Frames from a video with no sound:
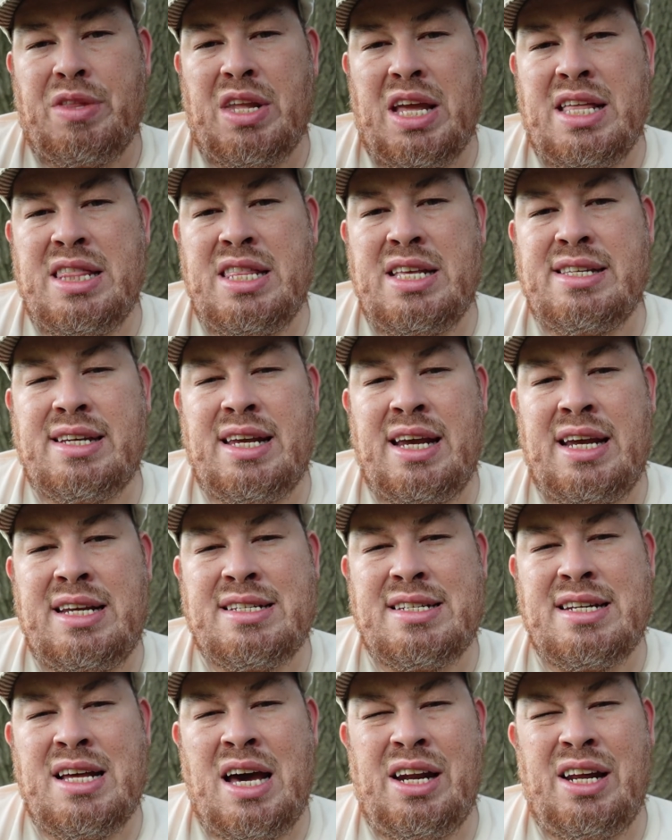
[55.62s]
In this
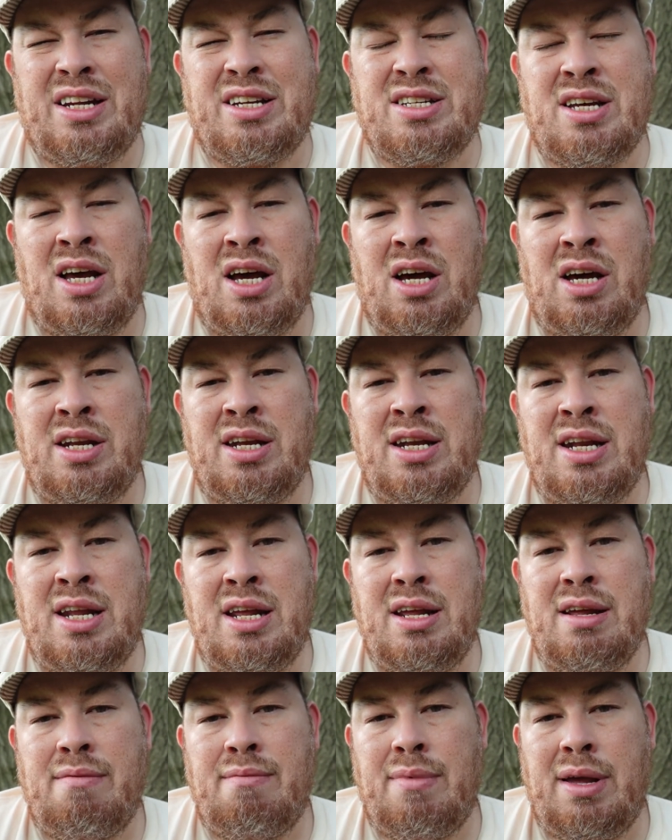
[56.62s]
case, not a ton
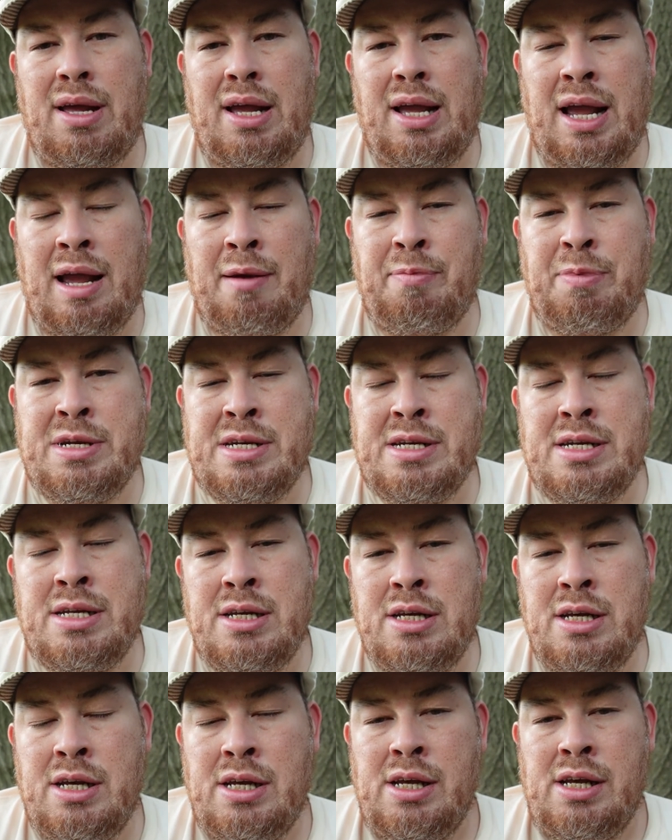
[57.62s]
happened
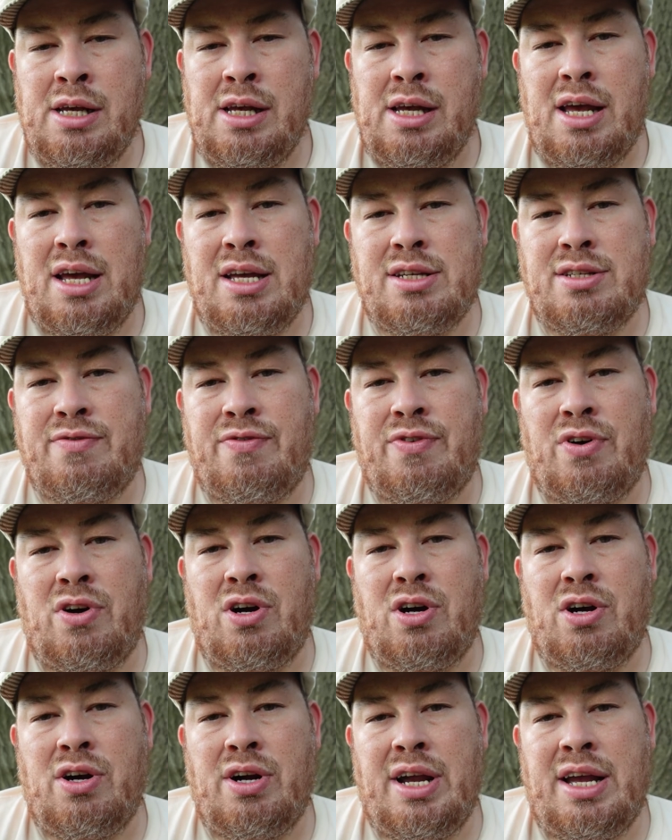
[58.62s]
as
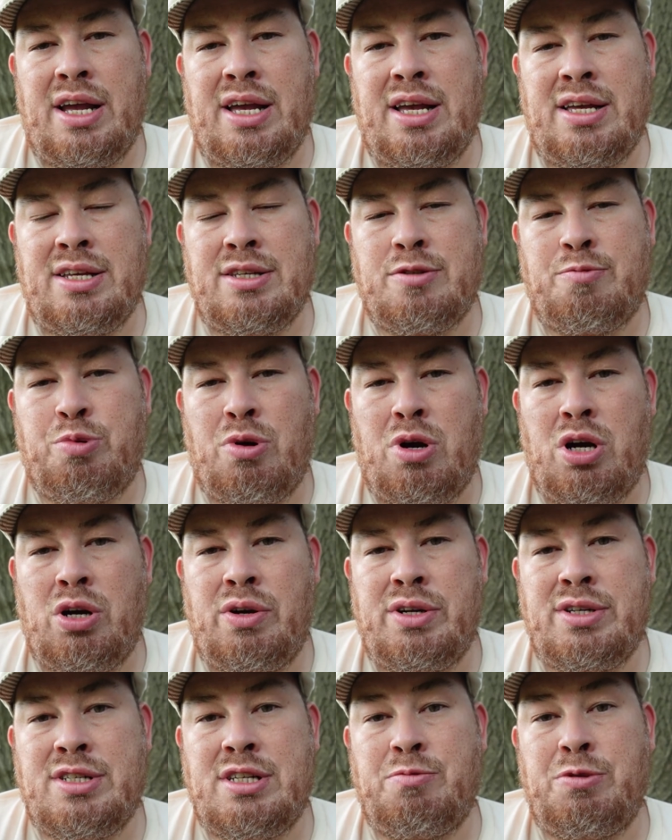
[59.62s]
far as
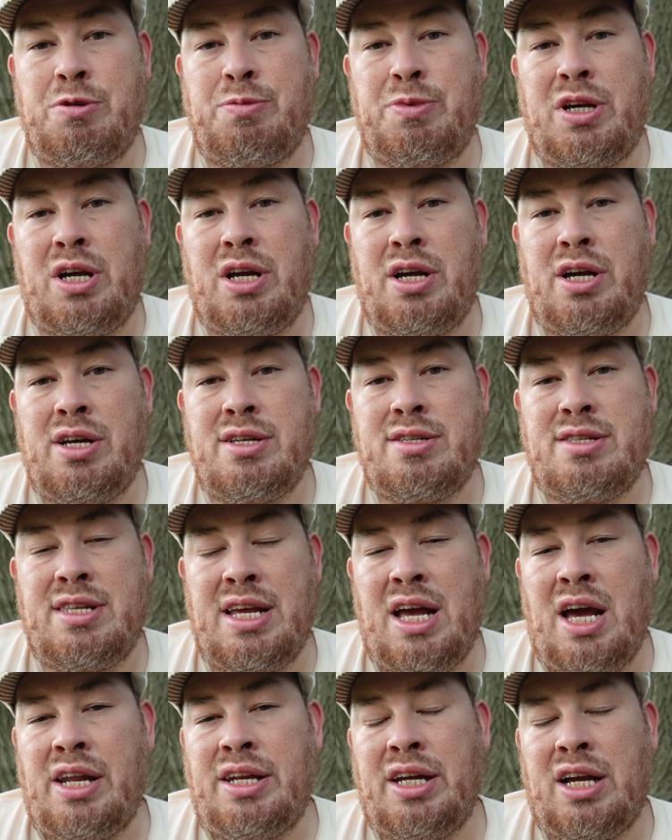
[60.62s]
progress, simply because
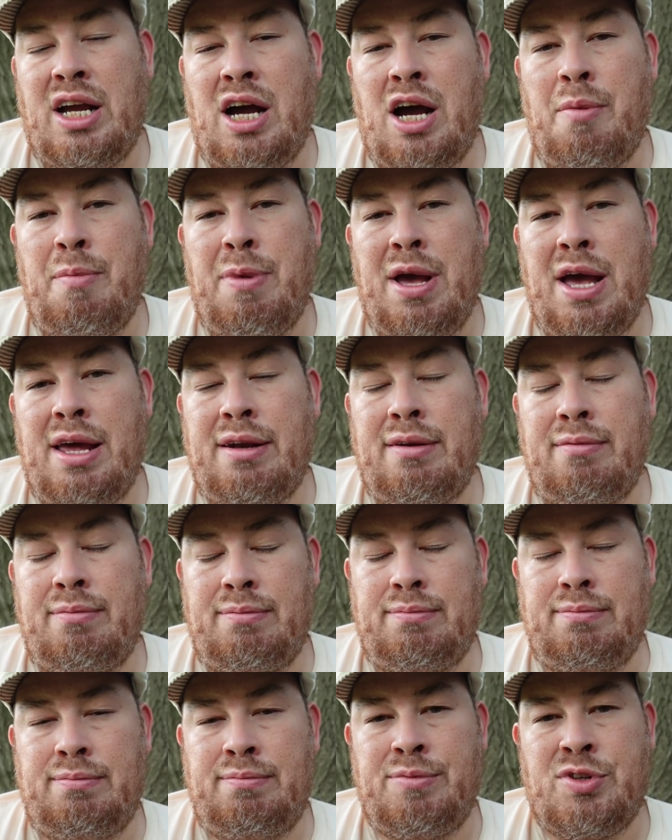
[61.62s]
they got into combat,
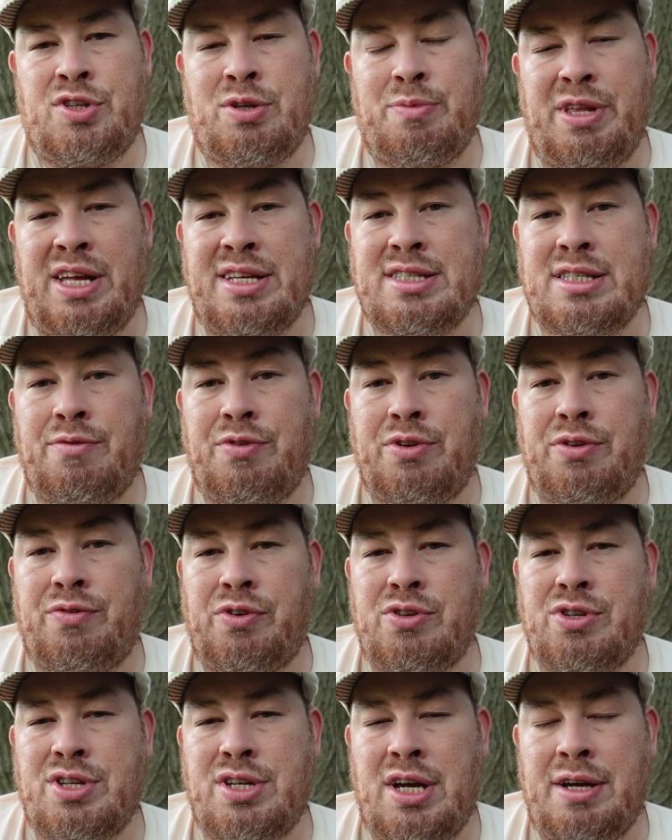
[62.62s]
some of that stuff for the
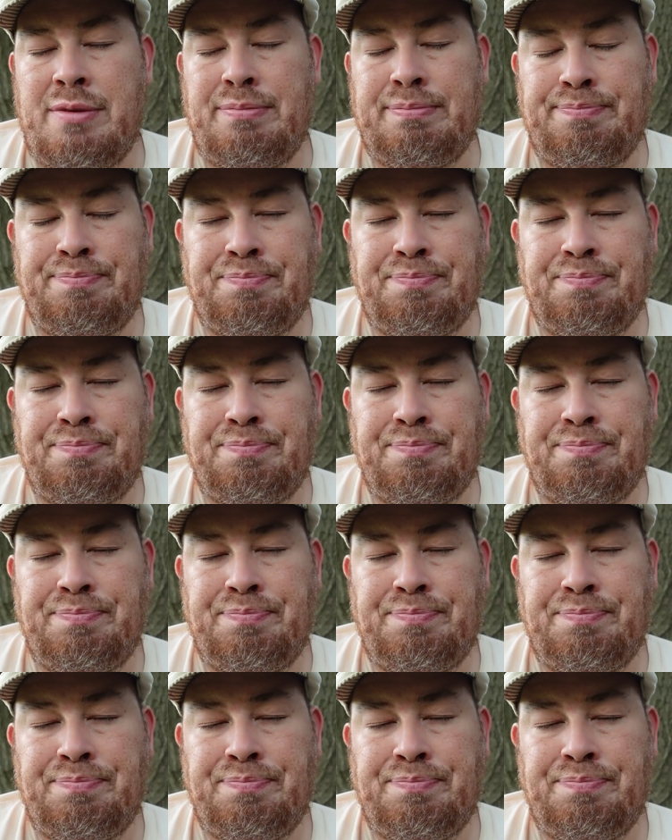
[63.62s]
first time.